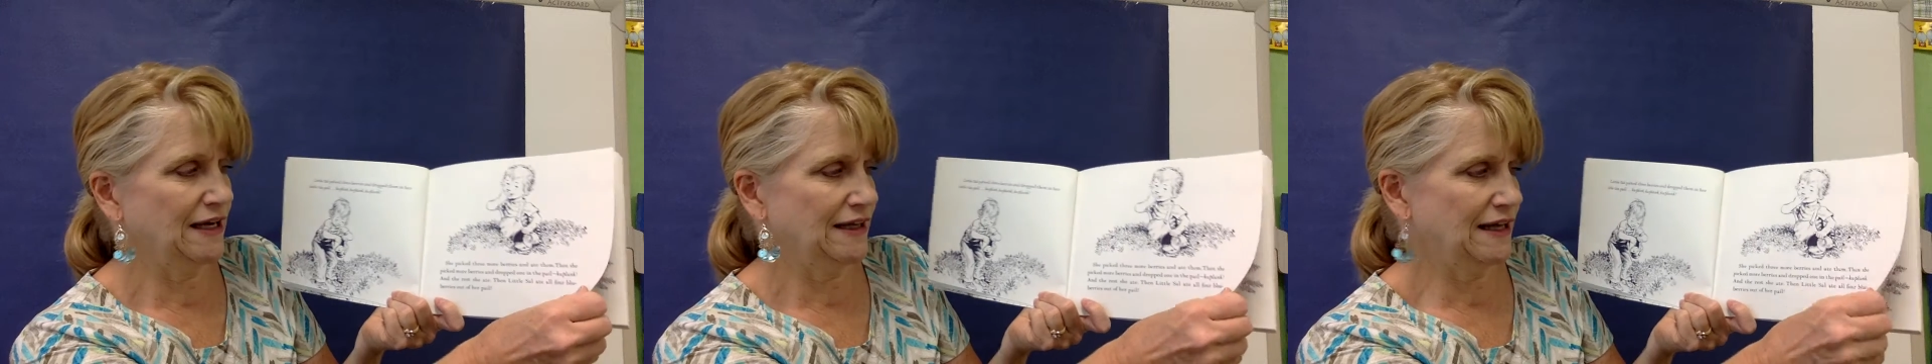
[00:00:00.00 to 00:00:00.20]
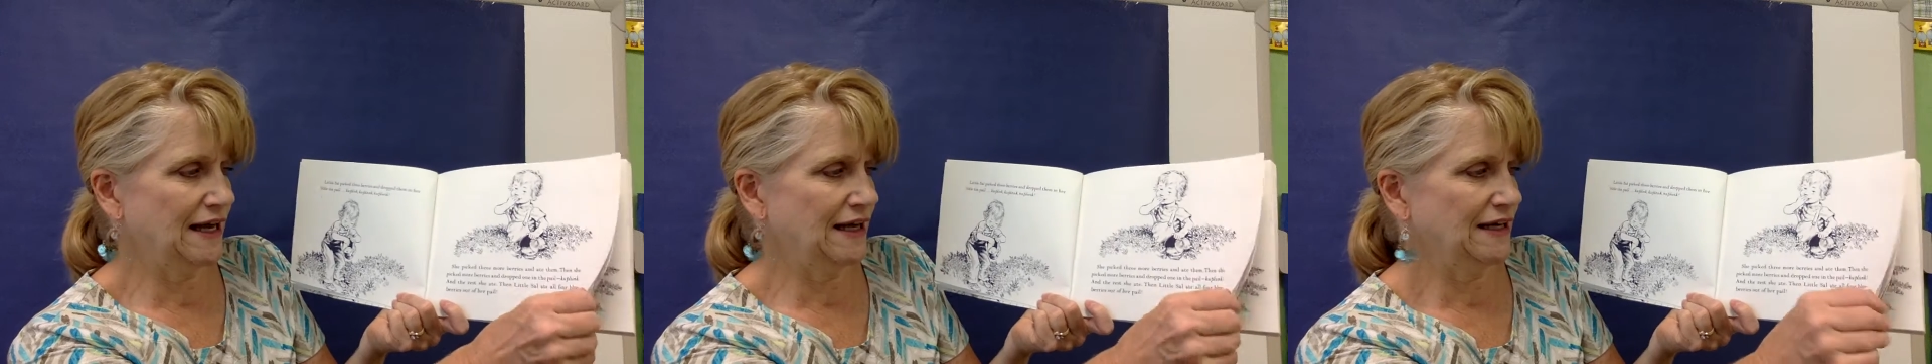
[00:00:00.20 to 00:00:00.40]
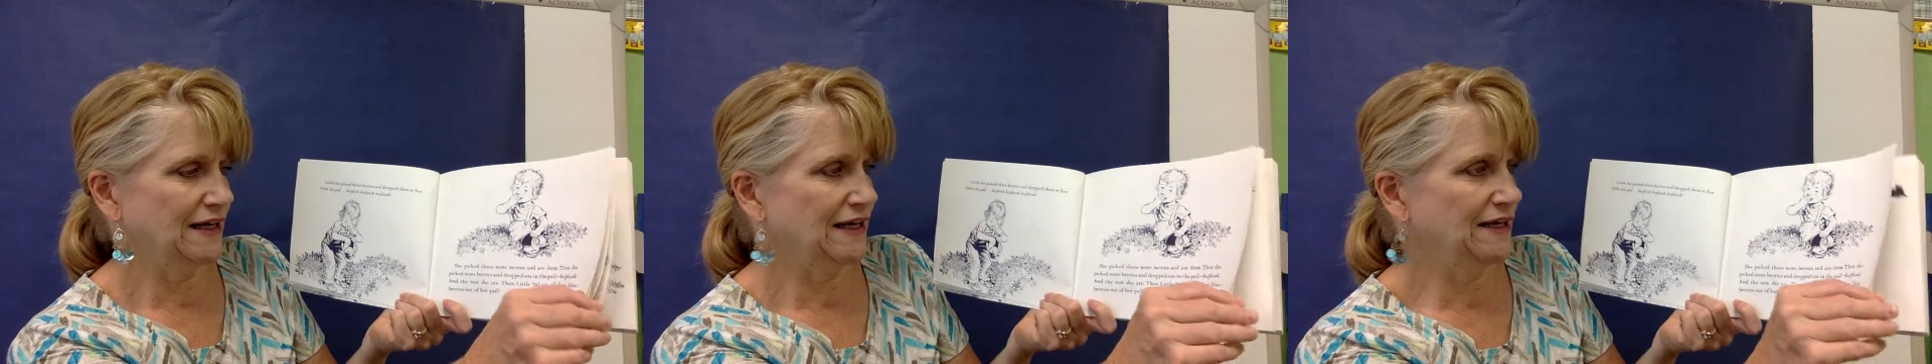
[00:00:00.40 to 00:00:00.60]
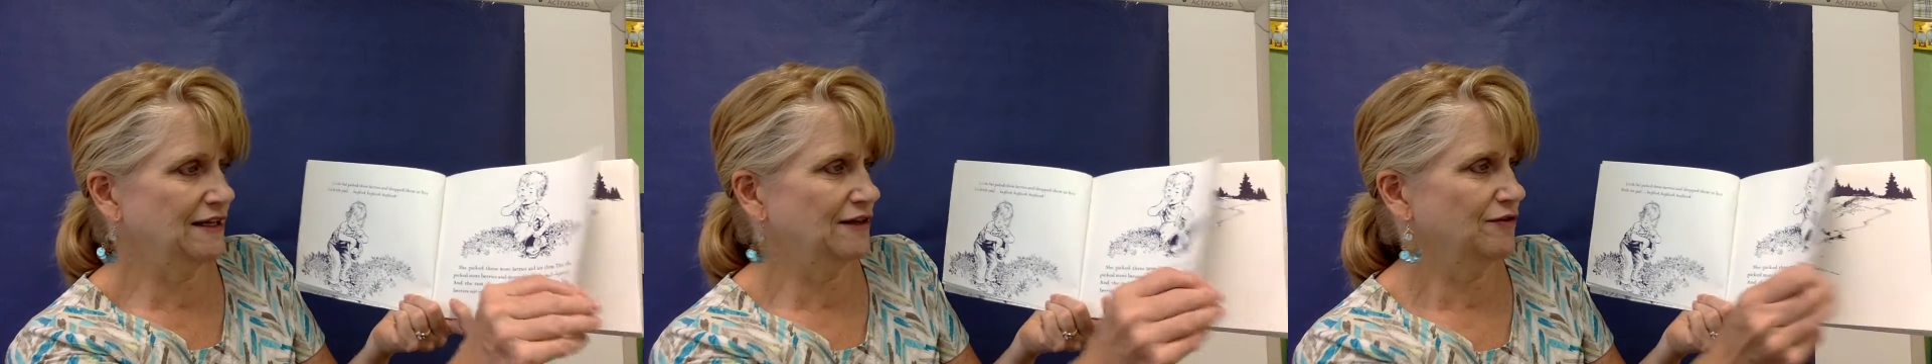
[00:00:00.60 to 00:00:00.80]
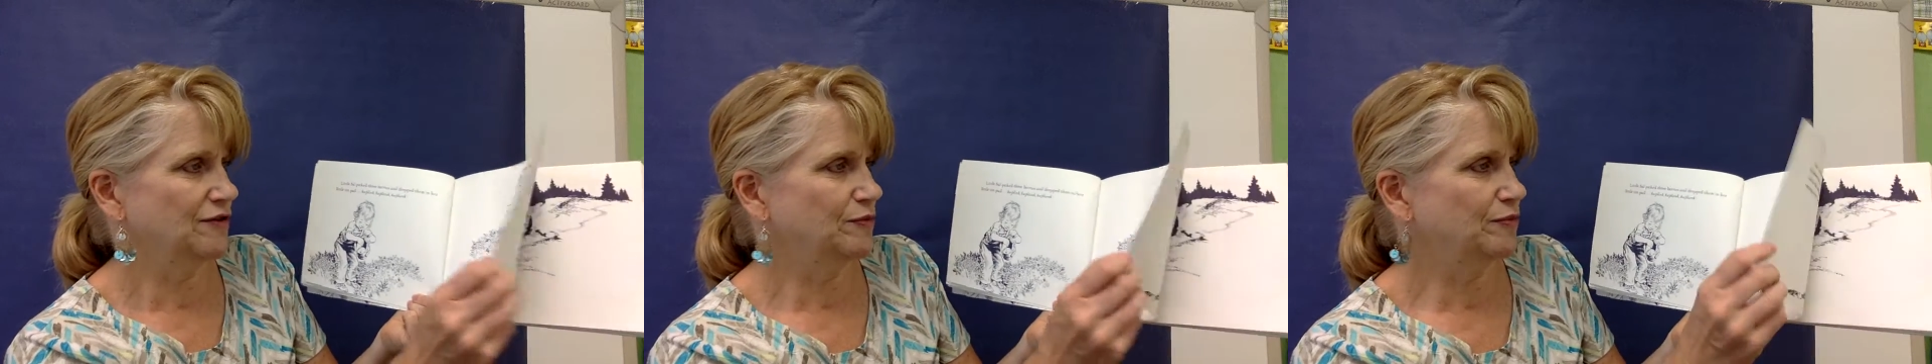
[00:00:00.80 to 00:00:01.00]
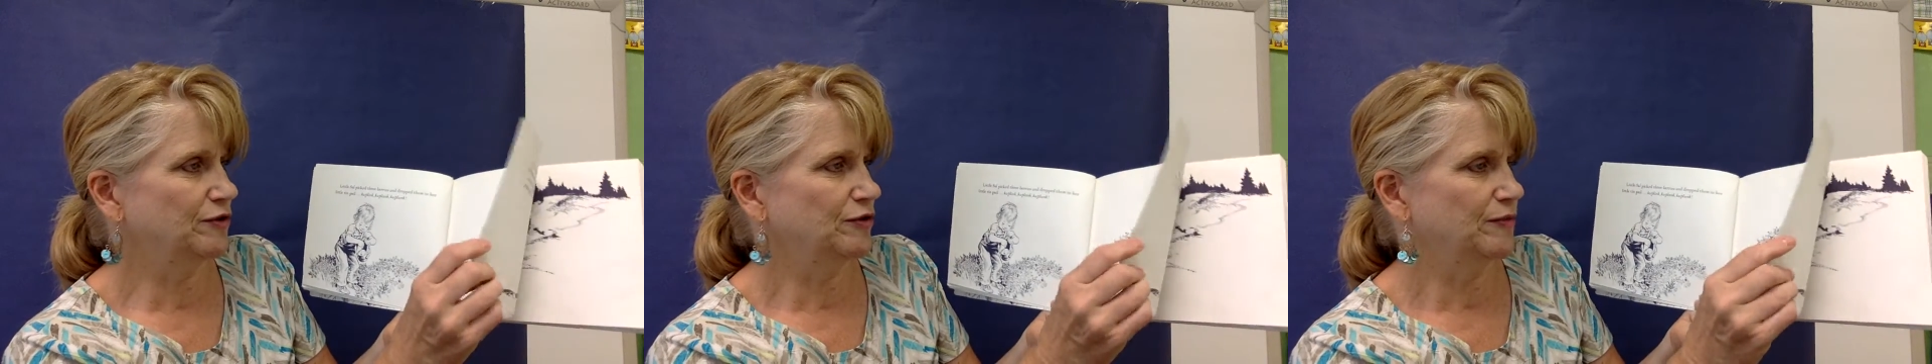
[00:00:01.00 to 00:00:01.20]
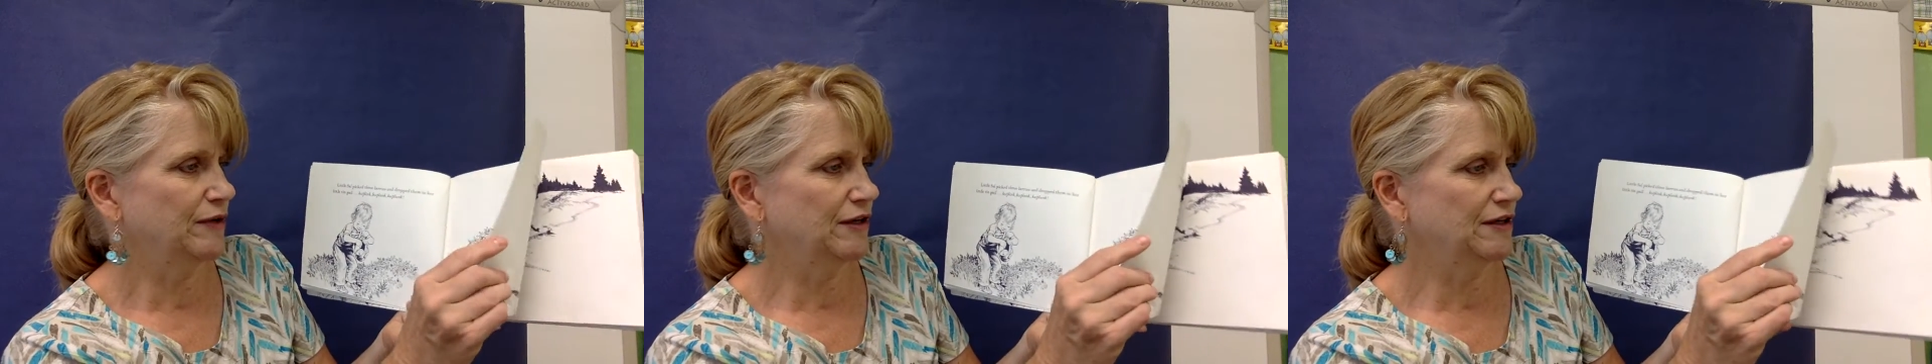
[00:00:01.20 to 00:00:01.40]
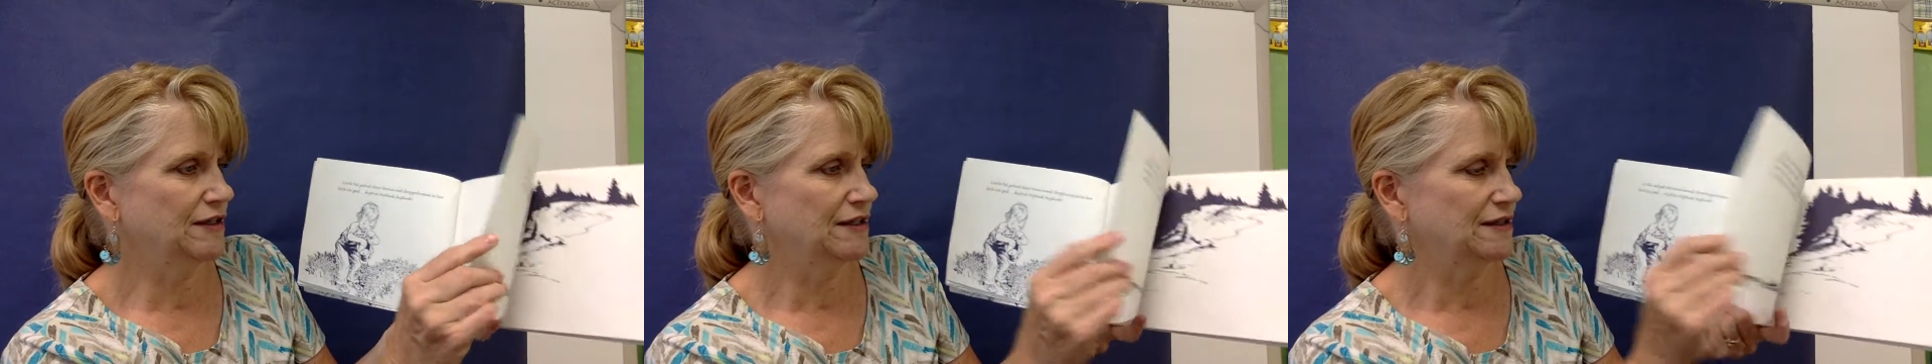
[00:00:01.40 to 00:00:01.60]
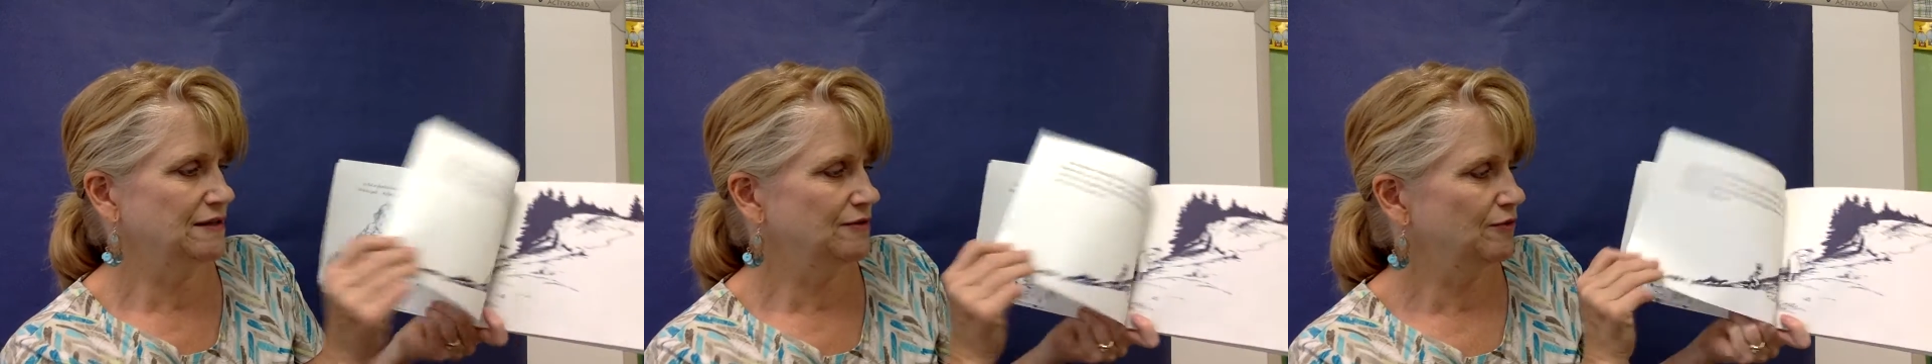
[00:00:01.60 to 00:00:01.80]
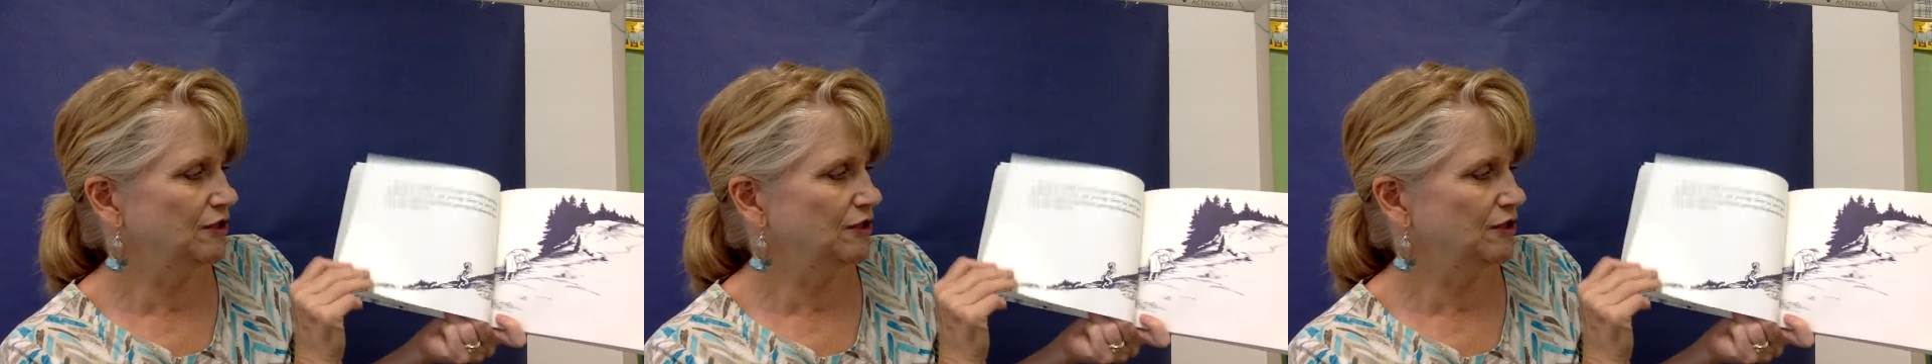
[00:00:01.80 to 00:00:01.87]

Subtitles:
like that, eating those blueberries.